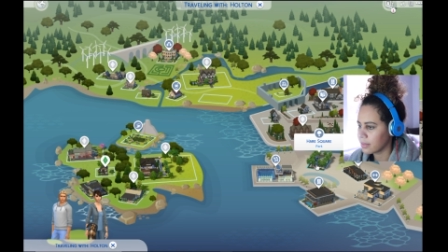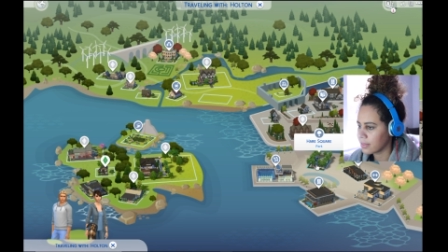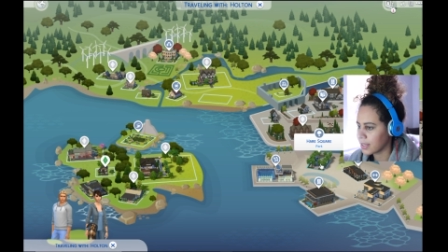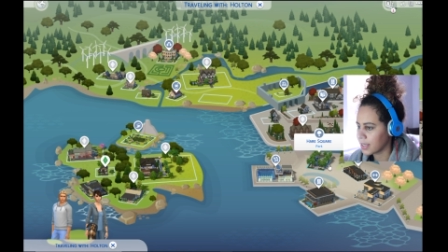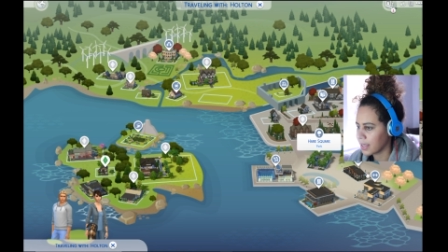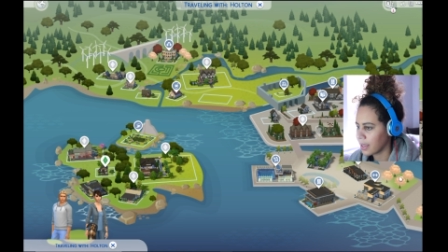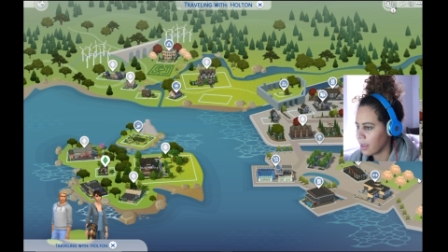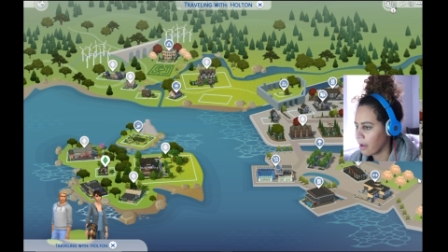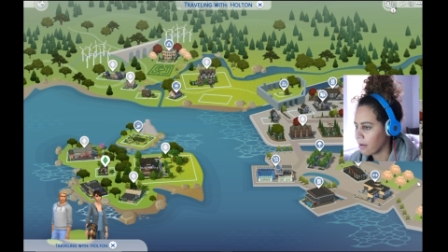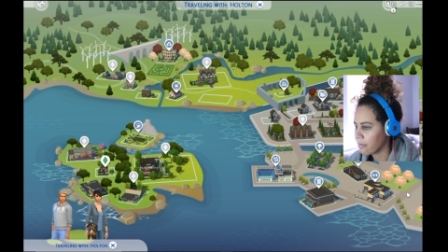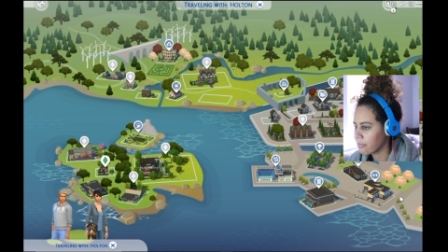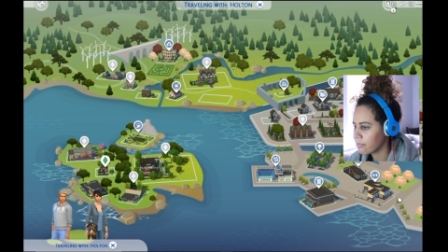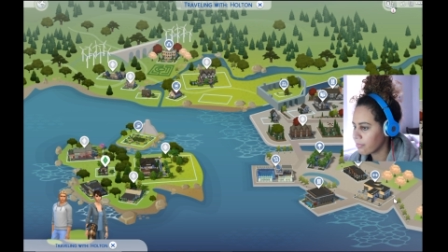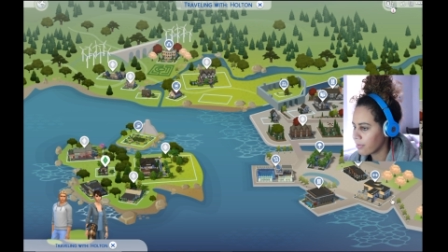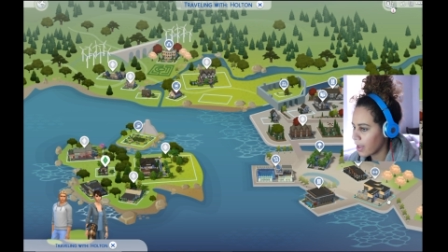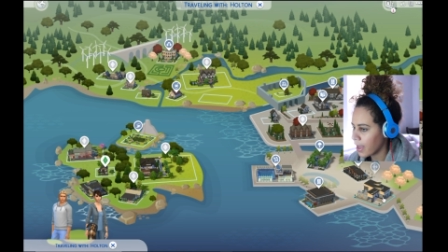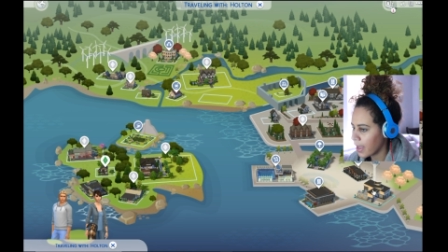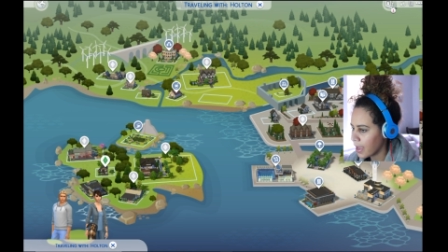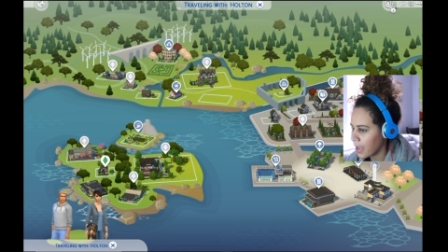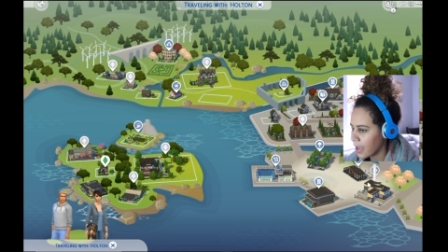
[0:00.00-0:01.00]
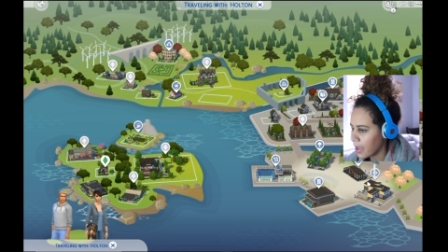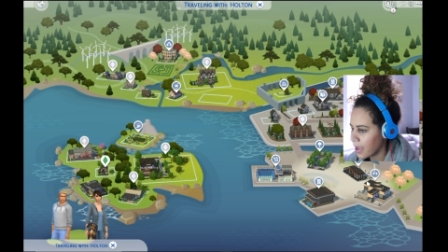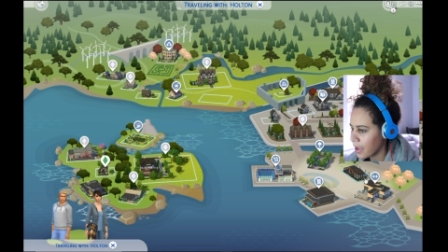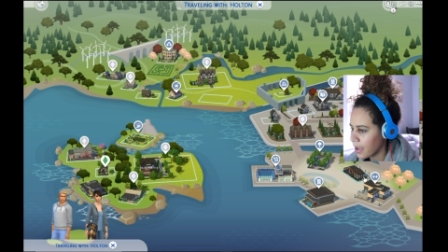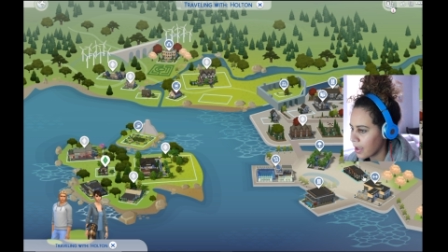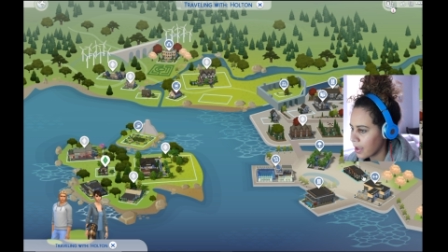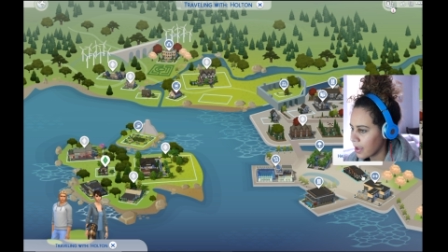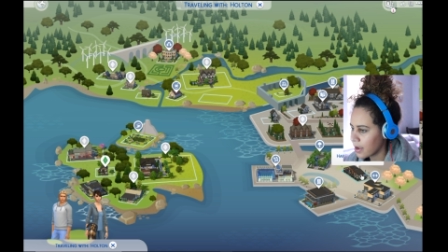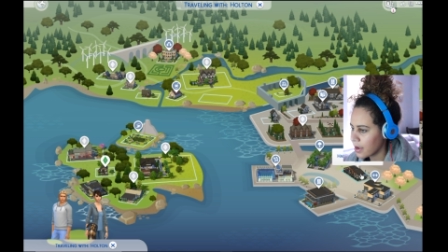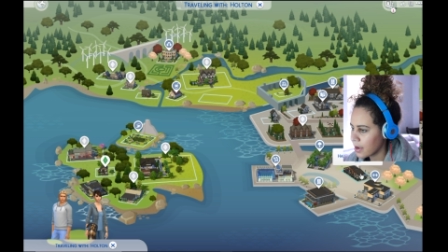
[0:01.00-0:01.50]
the
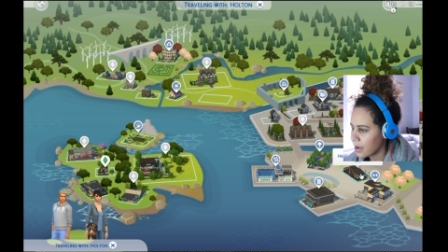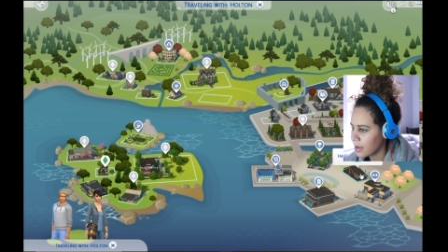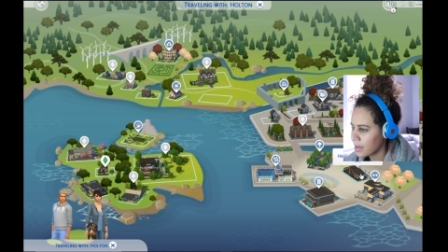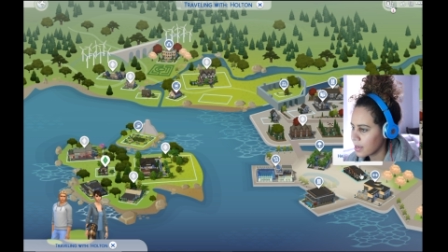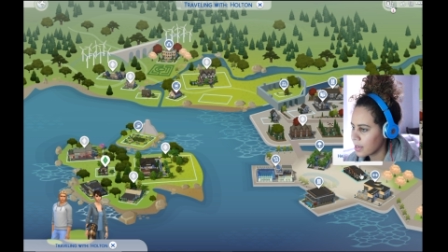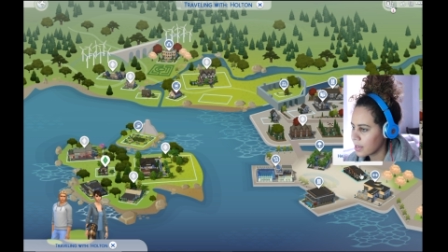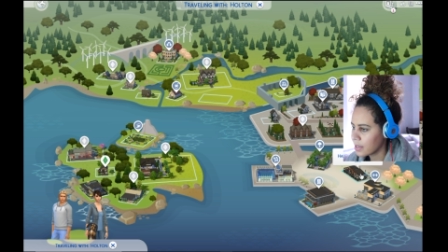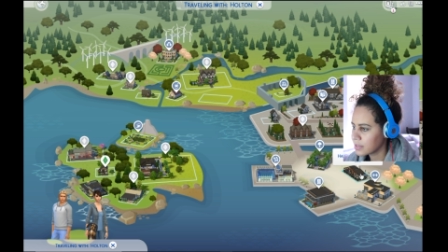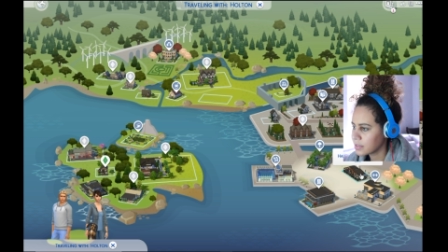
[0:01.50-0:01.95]
cafe.